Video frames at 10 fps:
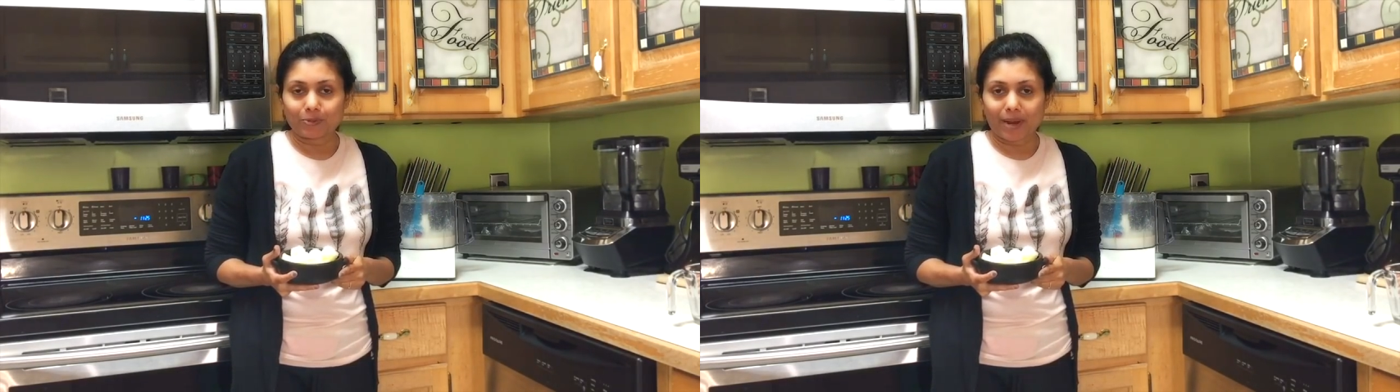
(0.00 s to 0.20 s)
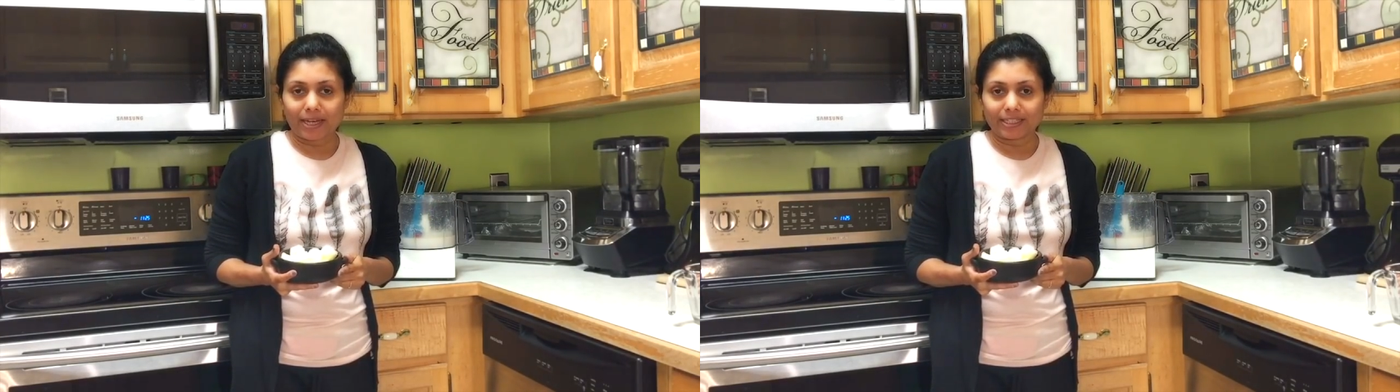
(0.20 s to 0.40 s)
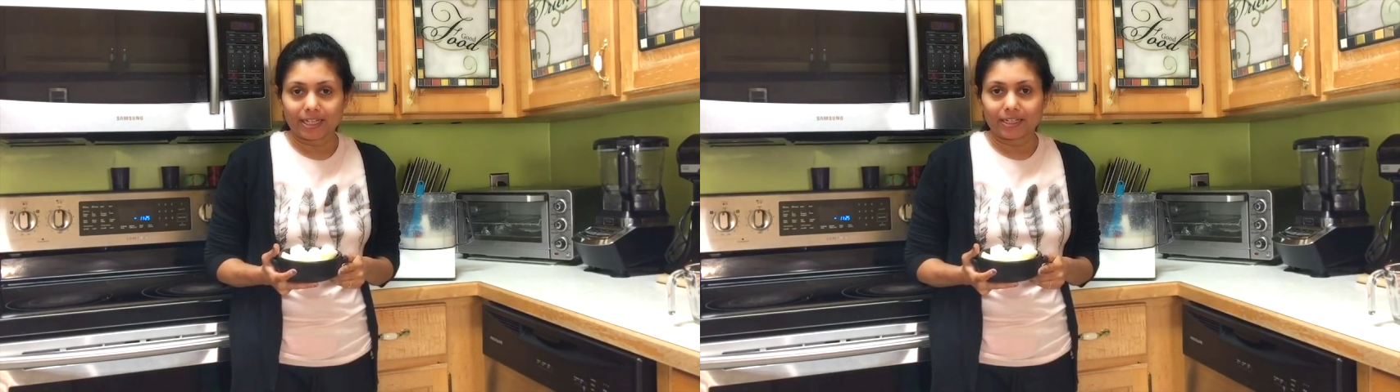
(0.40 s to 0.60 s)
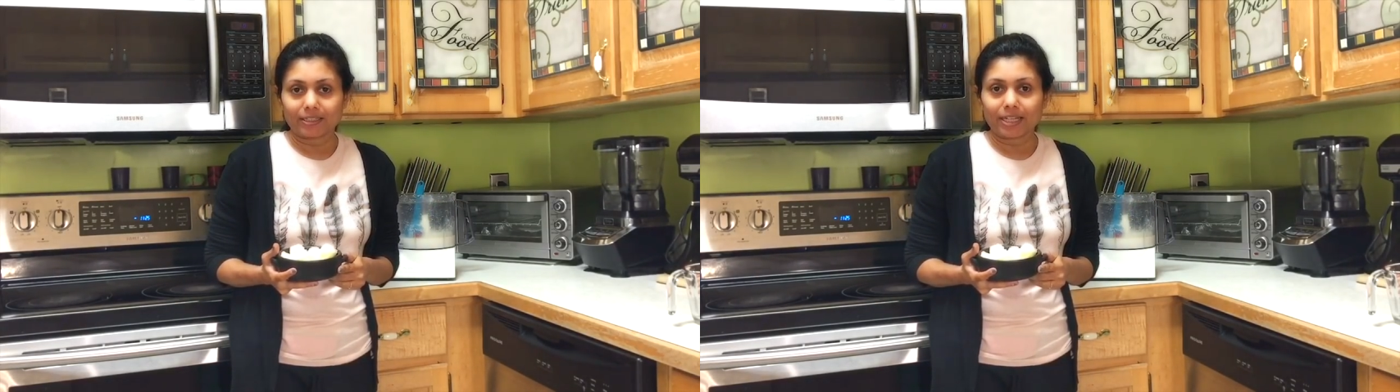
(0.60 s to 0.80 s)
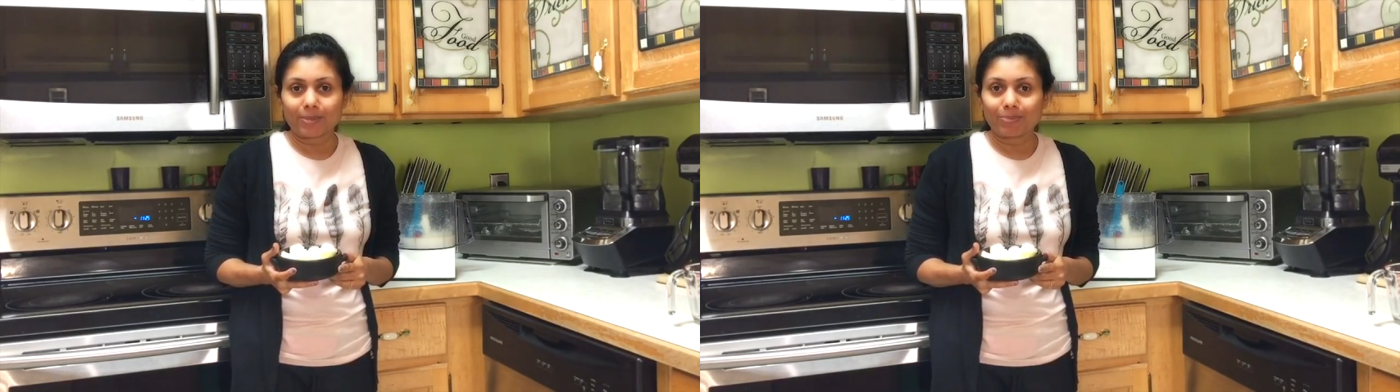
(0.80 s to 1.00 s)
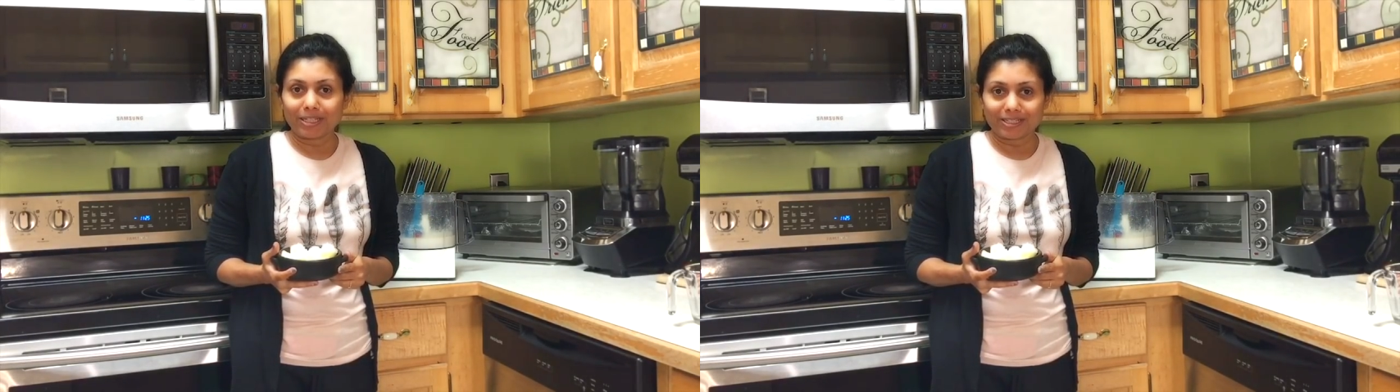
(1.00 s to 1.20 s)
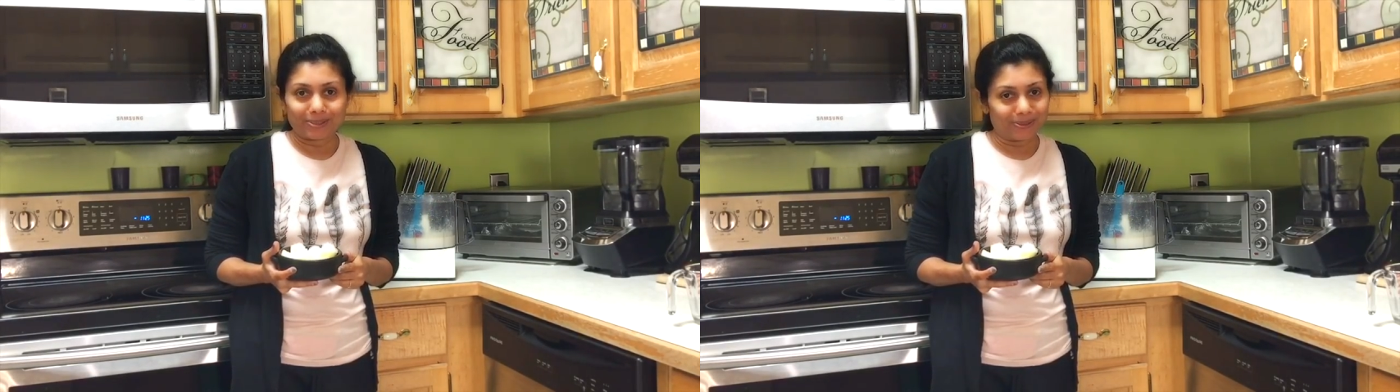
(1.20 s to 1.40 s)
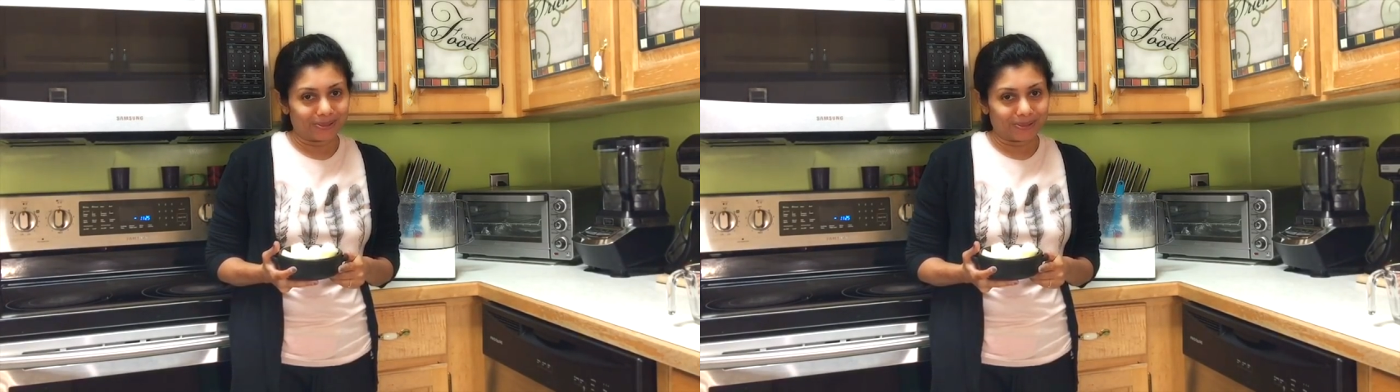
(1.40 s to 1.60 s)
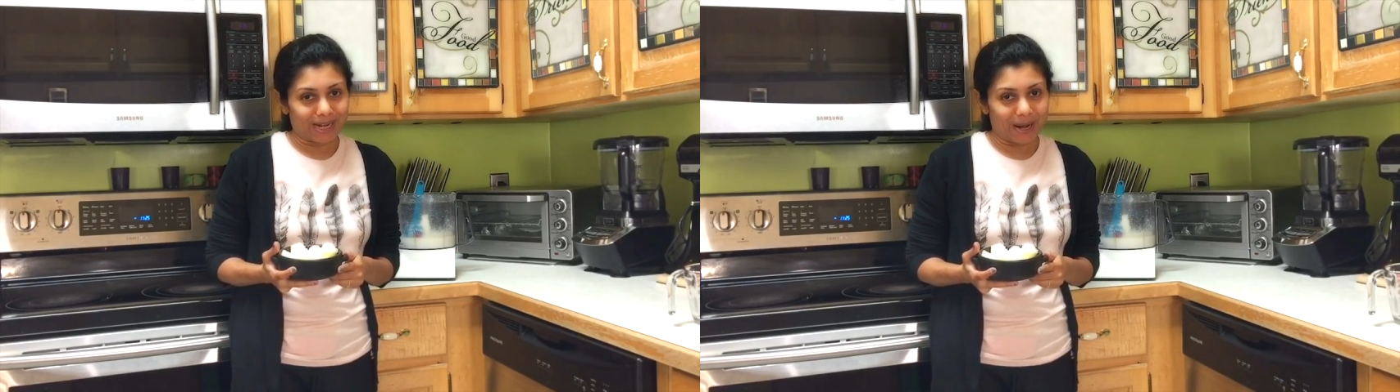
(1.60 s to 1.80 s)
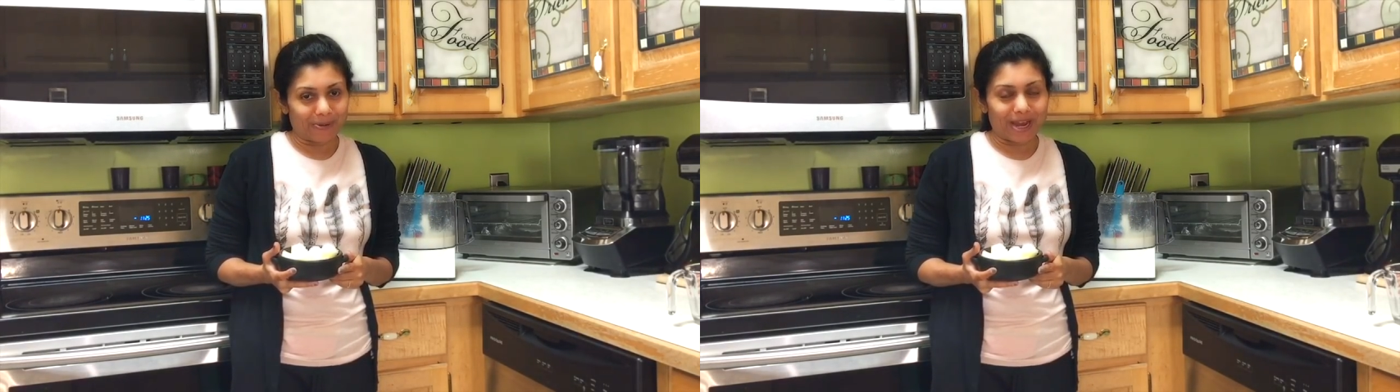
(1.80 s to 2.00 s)
to my channel yet, please do so
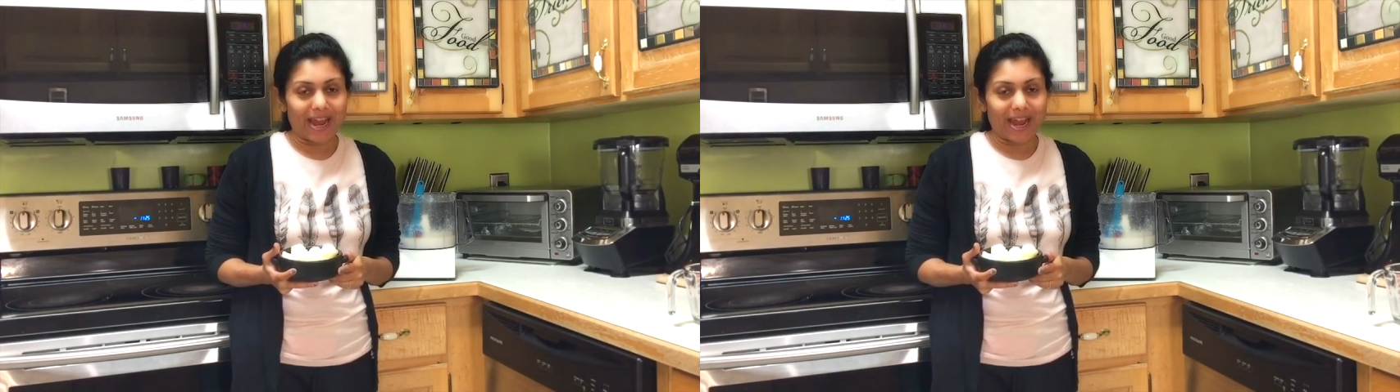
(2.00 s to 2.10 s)
now.